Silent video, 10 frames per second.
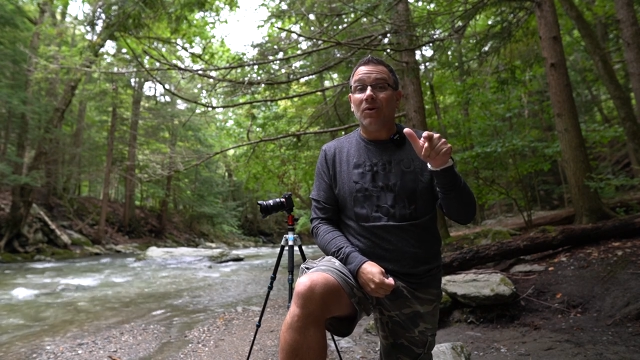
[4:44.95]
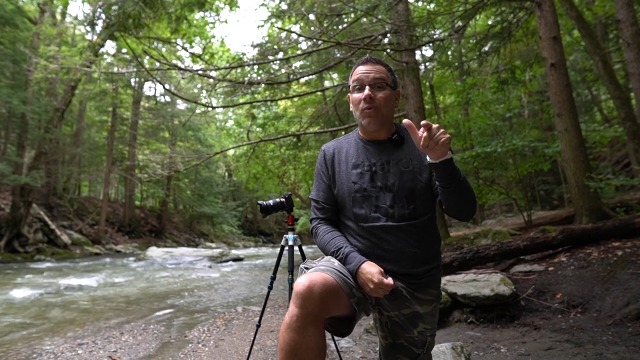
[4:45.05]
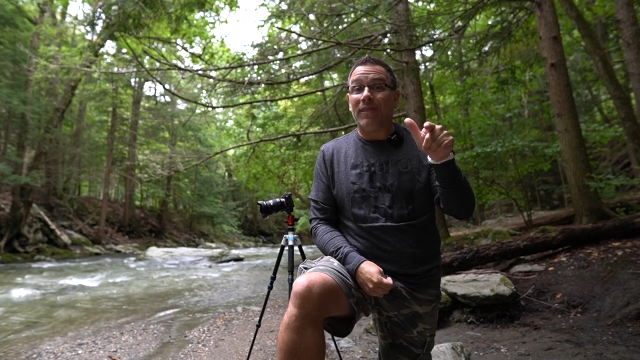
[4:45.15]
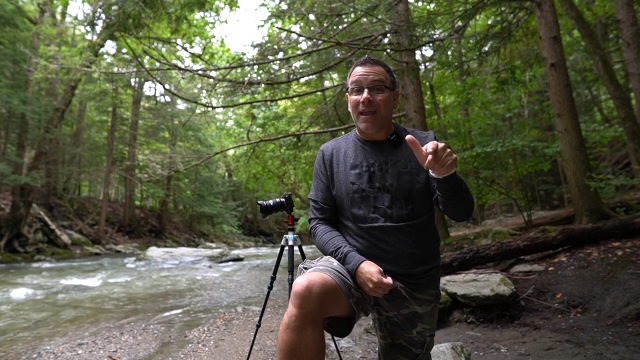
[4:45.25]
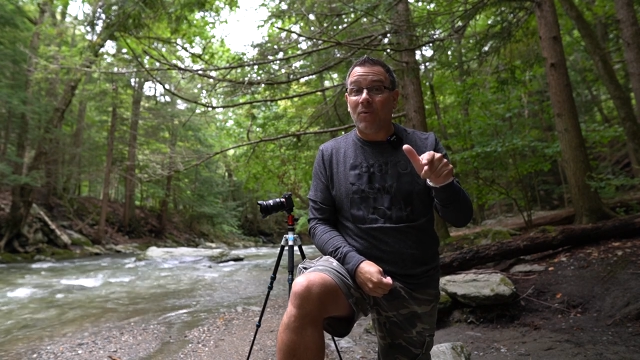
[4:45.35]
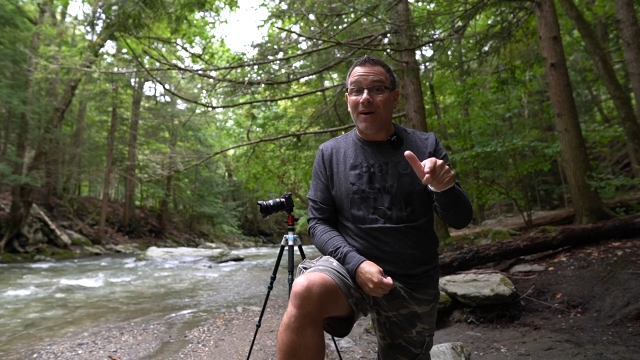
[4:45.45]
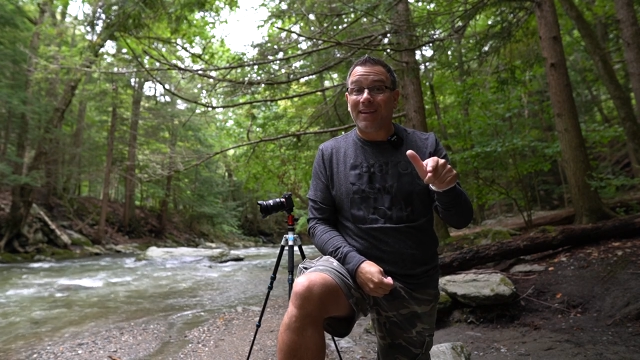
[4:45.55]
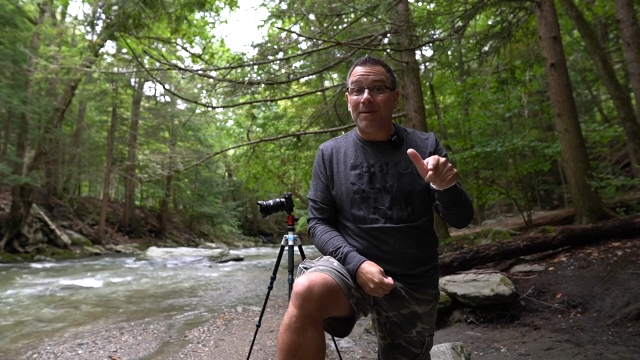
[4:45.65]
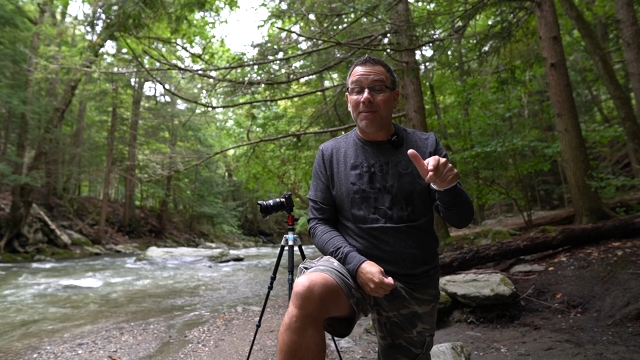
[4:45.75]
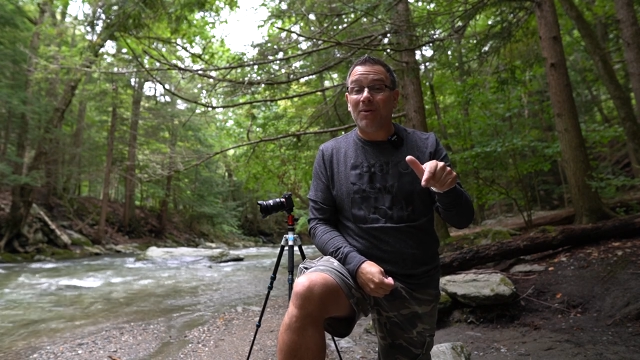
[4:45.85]
when they wanna
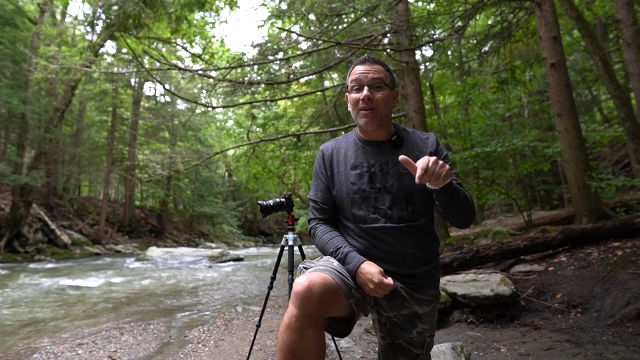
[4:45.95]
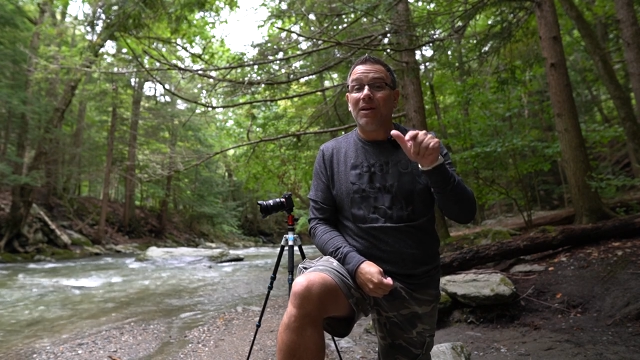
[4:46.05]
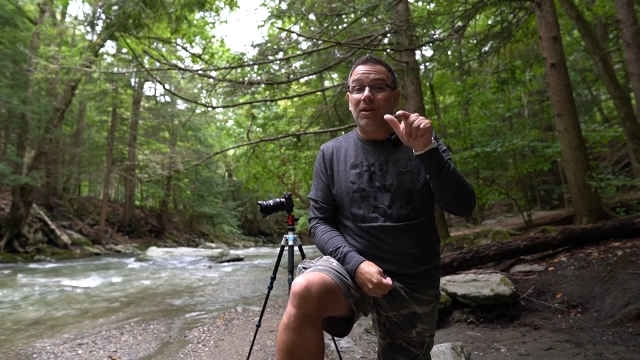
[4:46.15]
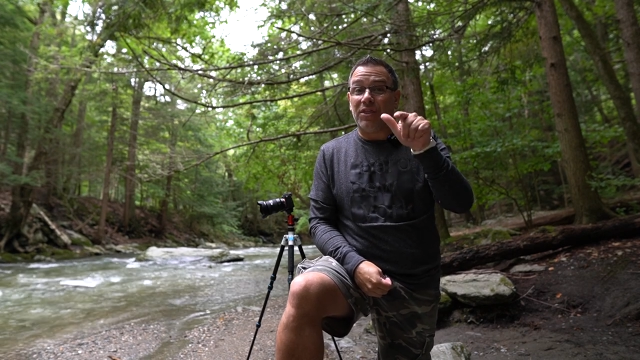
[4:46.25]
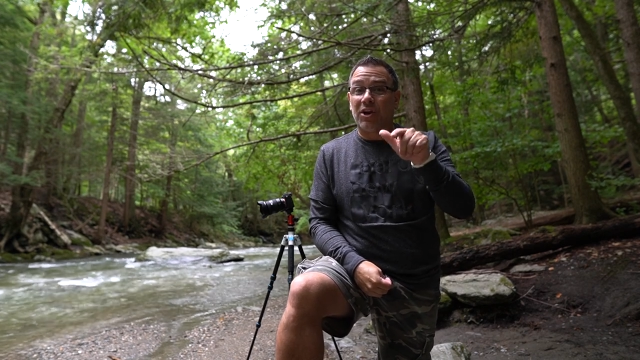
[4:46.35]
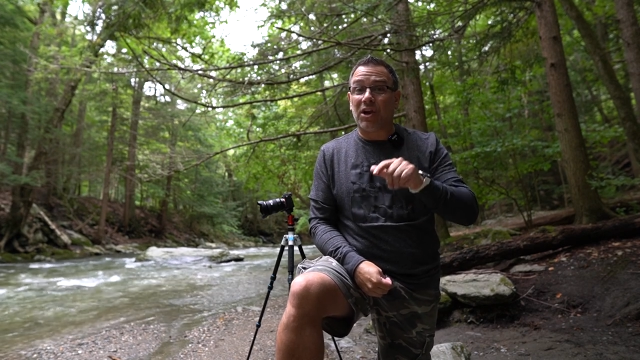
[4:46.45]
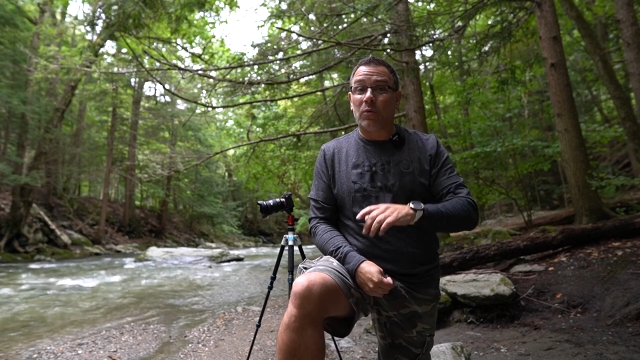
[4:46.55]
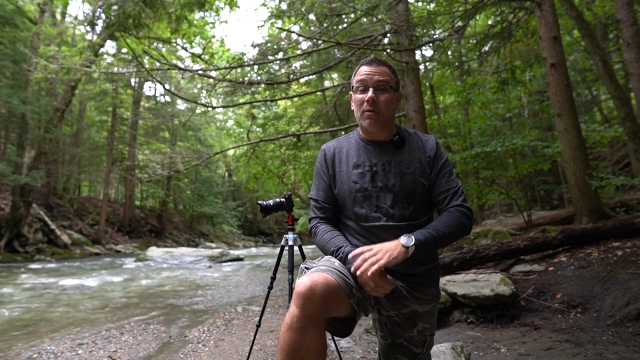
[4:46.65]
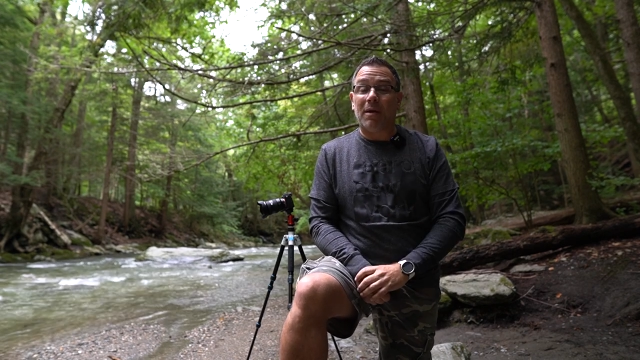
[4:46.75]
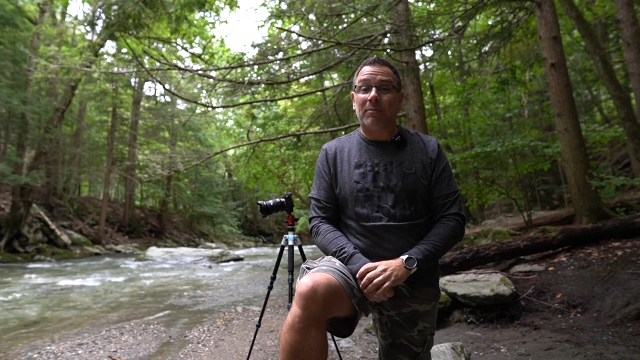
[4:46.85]
get married, they're gonna
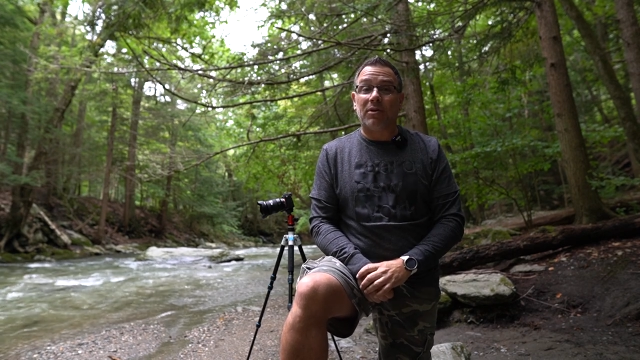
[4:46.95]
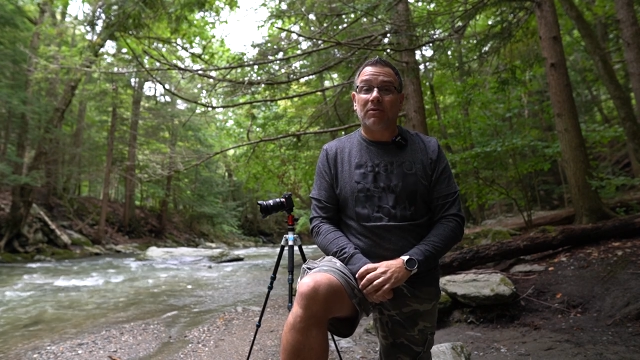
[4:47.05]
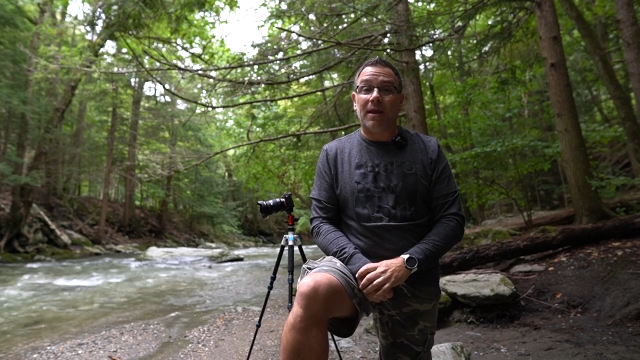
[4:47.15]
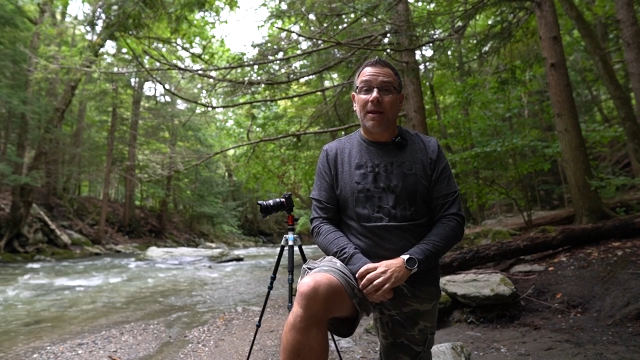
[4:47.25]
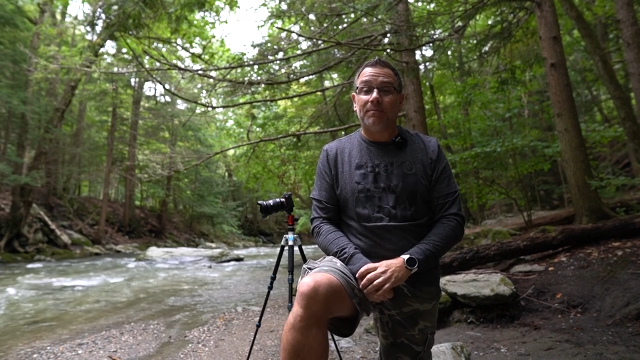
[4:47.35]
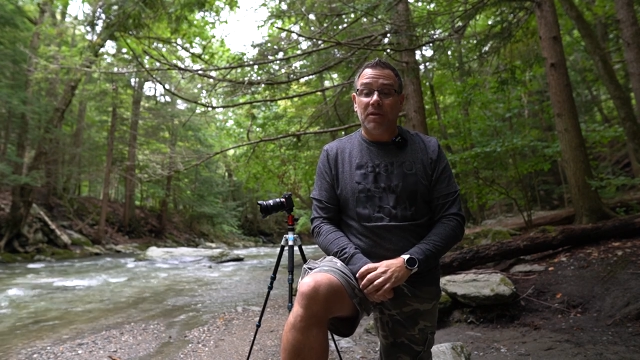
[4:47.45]
remember your name.